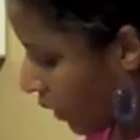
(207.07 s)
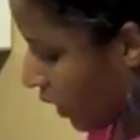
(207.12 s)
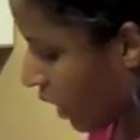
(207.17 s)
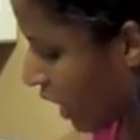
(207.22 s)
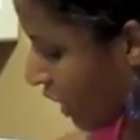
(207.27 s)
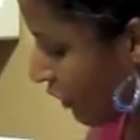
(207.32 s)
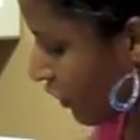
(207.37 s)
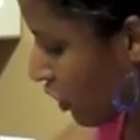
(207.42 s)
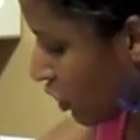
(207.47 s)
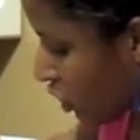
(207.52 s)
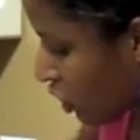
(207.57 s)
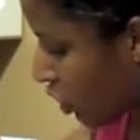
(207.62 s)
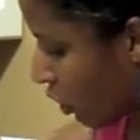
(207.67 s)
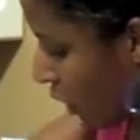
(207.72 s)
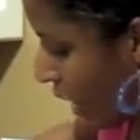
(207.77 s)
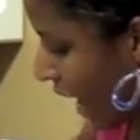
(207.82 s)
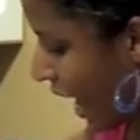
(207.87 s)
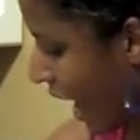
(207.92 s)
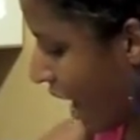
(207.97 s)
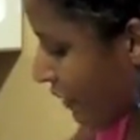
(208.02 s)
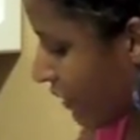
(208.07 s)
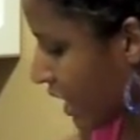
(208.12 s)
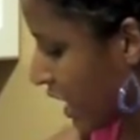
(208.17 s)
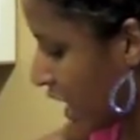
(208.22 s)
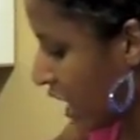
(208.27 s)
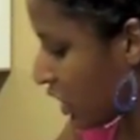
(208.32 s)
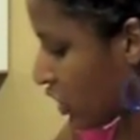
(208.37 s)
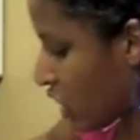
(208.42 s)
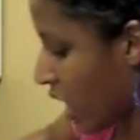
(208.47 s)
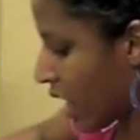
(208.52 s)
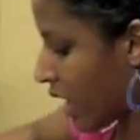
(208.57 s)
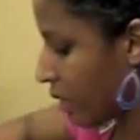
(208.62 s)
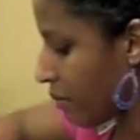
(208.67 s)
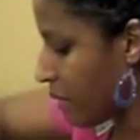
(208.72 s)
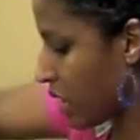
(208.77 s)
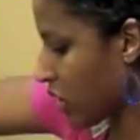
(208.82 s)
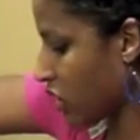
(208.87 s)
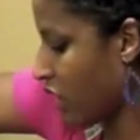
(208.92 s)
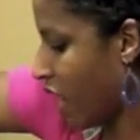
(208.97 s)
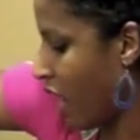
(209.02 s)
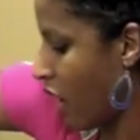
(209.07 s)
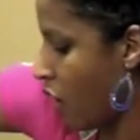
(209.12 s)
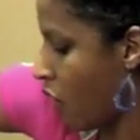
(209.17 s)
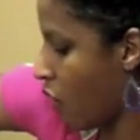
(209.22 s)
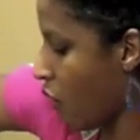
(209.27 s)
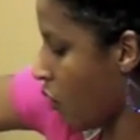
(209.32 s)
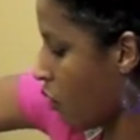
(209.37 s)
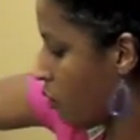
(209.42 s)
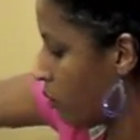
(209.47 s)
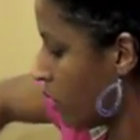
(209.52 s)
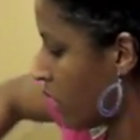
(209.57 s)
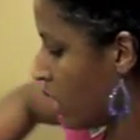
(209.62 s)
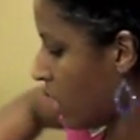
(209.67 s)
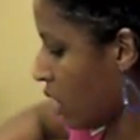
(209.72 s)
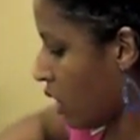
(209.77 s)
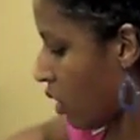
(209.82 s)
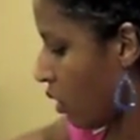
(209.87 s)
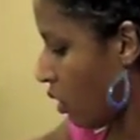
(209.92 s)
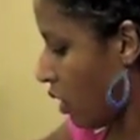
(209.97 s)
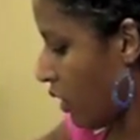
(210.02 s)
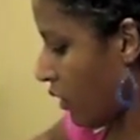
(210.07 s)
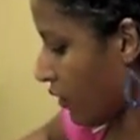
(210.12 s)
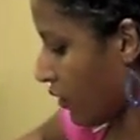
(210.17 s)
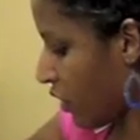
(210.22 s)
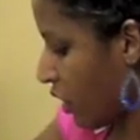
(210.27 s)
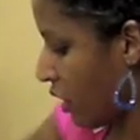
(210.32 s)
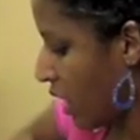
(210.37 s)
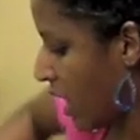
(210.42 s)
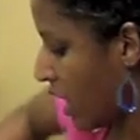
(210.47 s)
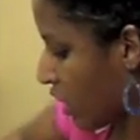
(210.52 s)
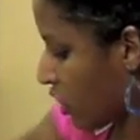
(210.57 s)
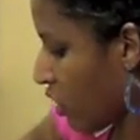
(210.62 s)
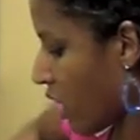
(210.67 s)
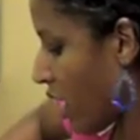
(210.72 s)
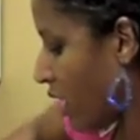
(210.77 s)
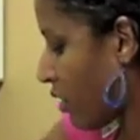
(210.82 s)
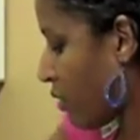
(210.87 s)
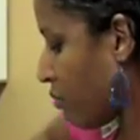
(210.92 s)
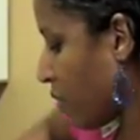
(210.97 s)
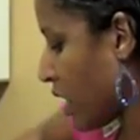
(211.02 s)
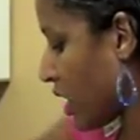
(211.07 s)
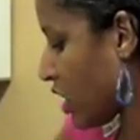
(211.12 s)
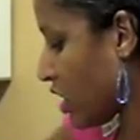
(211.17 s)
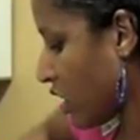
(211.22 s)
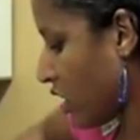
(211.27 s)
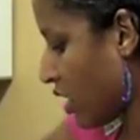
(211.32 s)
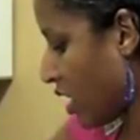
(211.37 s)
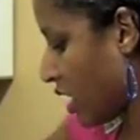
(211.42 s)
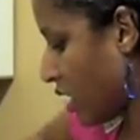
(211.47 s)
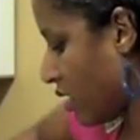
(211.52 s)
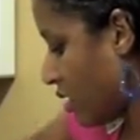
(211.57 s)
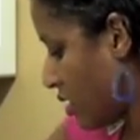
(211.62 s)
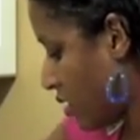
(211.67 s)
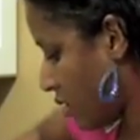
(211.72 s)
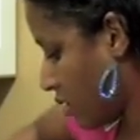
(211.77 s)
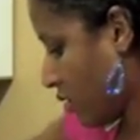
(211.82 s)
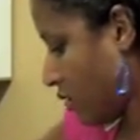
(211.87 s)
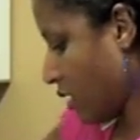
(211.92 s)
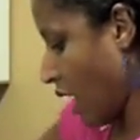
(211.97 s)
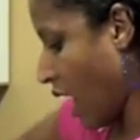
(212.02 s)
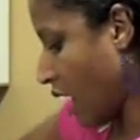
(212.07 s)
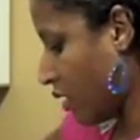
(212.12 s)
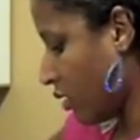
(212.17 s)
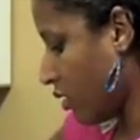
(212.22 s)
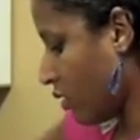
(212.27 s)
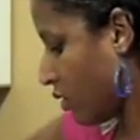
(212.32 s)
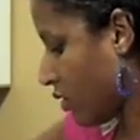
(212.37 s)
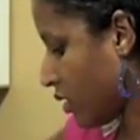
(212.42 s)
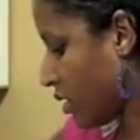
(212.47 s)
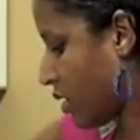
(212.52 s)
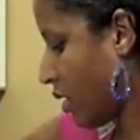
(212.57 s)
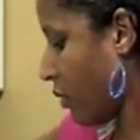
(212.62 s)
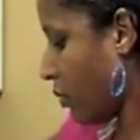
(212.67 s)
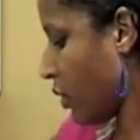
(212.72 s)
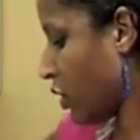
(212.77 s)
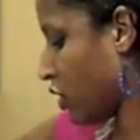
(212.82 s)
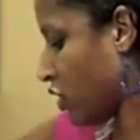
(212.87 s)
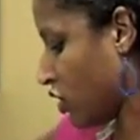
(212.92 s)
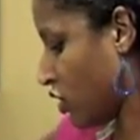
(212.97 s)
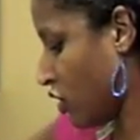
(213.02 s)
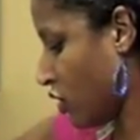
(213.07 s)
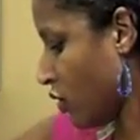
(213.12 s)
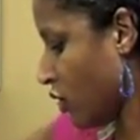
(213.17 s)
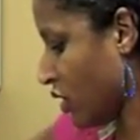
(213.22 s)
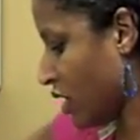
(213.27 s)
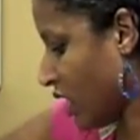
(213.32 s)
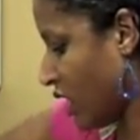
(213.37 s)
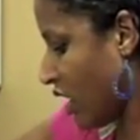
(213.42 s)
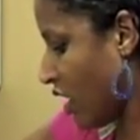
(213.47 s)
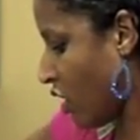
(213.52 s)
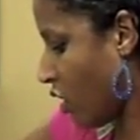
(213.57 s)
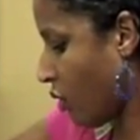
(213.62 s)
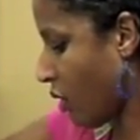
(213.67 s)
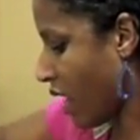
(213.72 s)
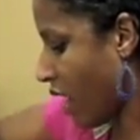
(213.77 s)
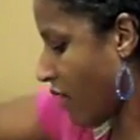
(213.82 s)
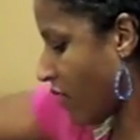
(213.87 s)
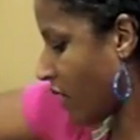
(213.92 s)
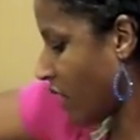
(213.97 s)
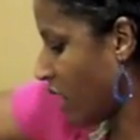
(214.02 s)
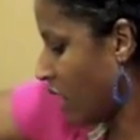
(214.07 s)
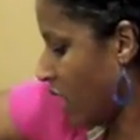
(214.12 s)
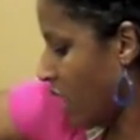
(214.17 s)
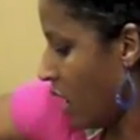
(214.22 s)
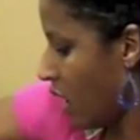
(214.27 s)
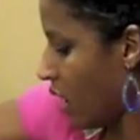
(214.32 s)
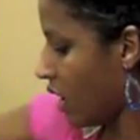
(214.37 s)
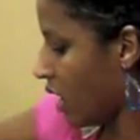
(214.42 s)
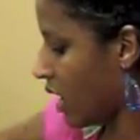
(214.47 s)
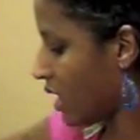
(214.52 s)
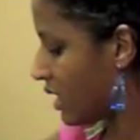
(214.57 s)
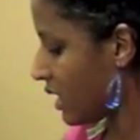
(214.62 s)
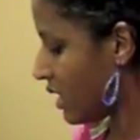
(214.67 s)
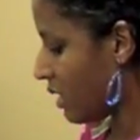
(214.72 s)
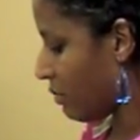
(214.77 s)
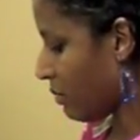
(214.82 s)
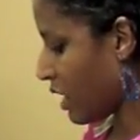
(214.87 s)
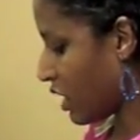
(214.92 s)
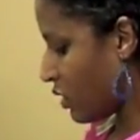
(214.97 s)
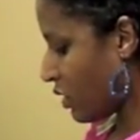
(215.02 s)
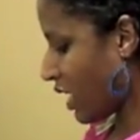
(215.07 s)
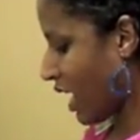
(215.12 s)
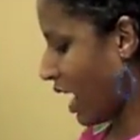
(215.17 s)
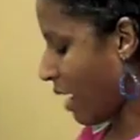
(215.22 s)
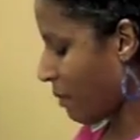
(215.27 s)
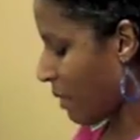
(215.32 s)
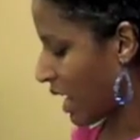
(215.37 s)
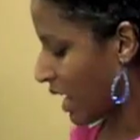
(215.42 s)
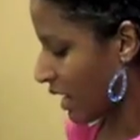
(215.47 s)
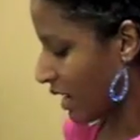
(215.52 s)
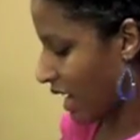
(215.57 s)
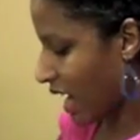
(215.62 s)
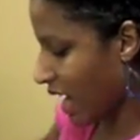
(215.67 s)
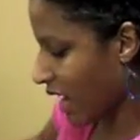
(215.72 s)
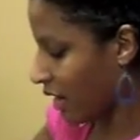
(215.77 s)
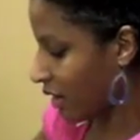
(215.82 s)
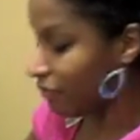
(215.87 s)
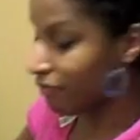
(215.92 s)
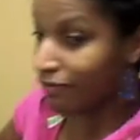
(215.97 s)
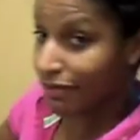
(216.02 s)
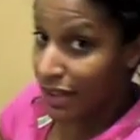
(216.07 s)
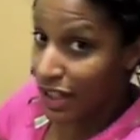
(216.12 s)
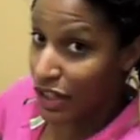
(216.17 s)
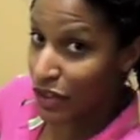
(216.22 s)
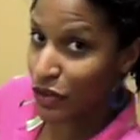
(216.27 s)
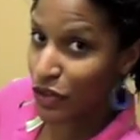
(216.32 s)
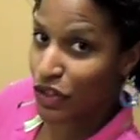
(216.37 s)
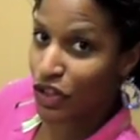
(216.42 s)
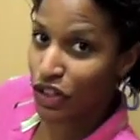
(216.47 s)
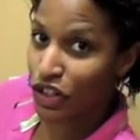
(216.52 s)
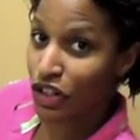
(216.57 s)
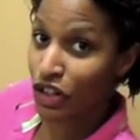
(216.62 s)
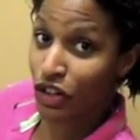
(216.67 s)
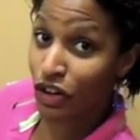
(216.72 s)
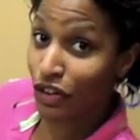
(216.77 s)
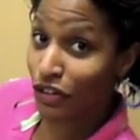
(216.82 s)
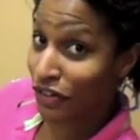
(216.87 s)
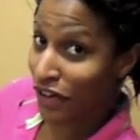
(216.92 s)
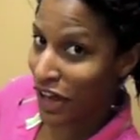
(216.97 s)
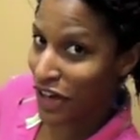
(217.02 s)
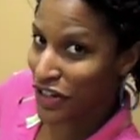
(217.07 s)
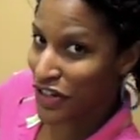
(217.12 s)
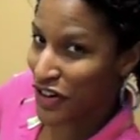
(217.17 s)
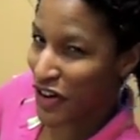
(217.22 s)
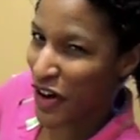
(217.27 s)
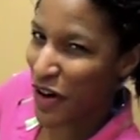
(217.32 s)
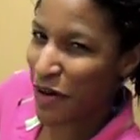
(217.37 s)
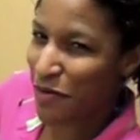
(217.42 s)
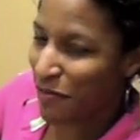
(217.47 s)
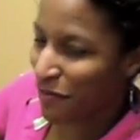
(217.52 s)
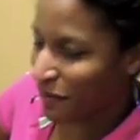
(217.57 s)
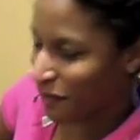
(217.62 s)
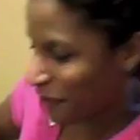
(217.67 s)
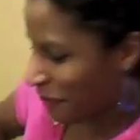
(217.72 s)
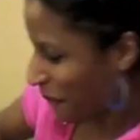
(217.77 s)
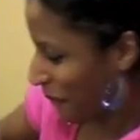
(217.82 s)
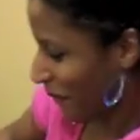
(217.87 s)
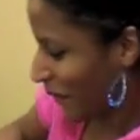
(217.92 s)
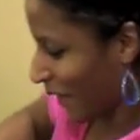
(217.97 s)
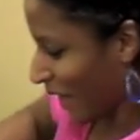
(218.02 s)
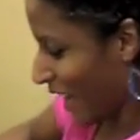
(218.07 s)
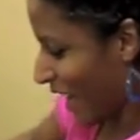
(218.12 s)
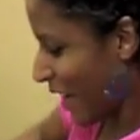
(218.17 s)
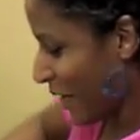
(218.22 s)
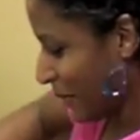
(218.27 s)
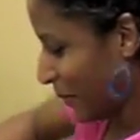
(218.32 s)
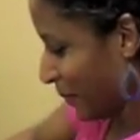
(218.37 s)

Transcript: If you don't have an electronic mixer at home, or if your electronic mixer is, I don't know, someone is using it or whatever, it doesn't mean you can't make a cake. Use the good old-fashioned arm. Okay?